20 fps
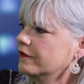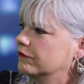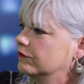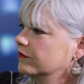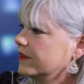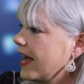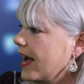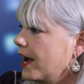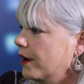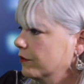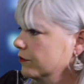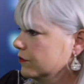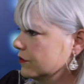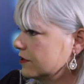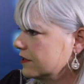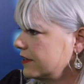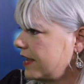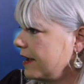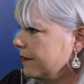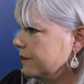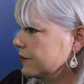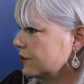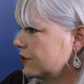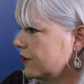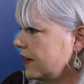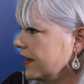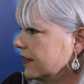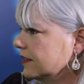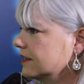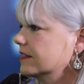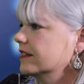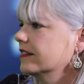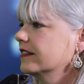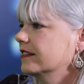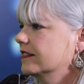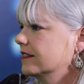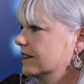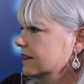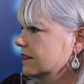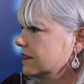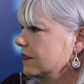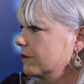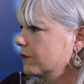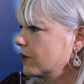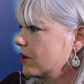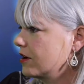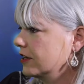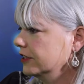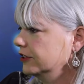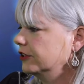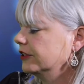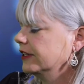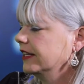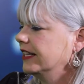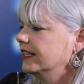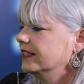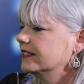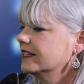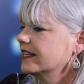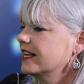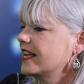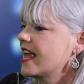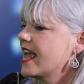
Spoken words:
nouns, abstract, some concrete,